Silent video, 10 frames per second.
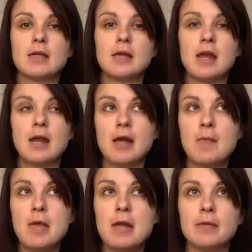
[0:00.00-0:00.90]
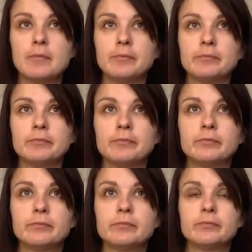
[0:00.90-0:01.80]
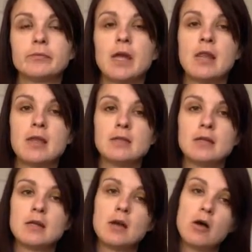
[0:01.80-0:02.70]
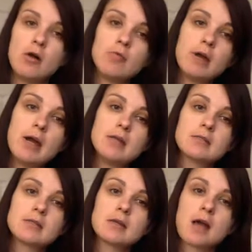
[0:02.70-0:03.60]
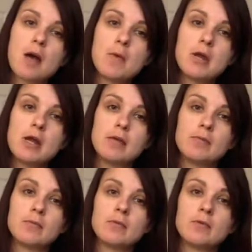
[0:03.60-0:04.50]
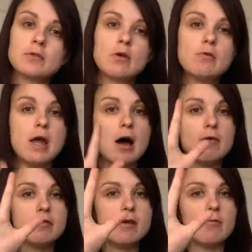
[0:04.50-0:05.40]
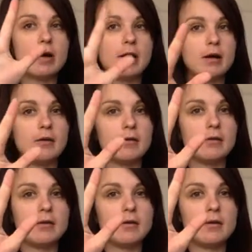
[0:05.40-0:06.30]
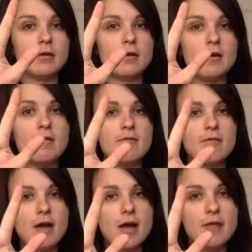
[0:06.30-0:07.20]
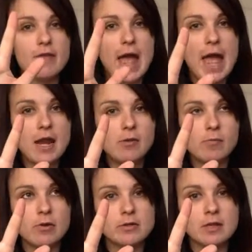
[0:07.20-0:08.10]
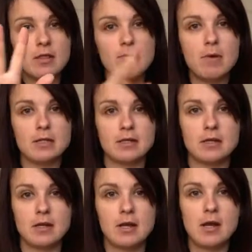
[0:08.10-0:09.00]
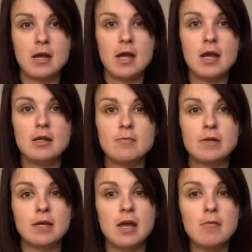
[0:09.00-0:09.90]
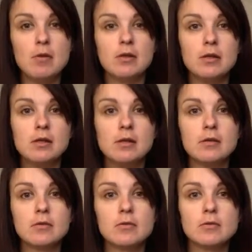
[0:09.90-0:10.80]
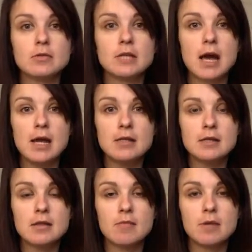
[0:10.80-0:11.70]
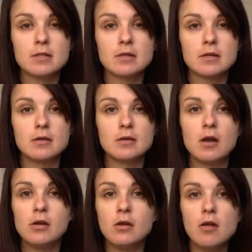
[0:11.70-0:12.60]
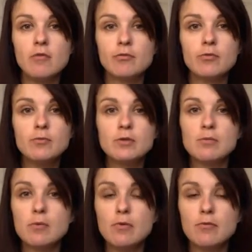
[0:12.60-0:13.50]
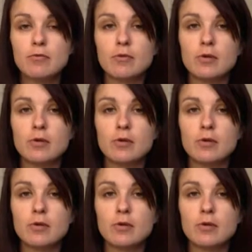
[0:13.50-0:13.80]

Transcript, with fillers: Can I come in? And they said, All right, come on in. So now there were five animals in the mitten. It became a little tight in the mitten, not a lot of room to move.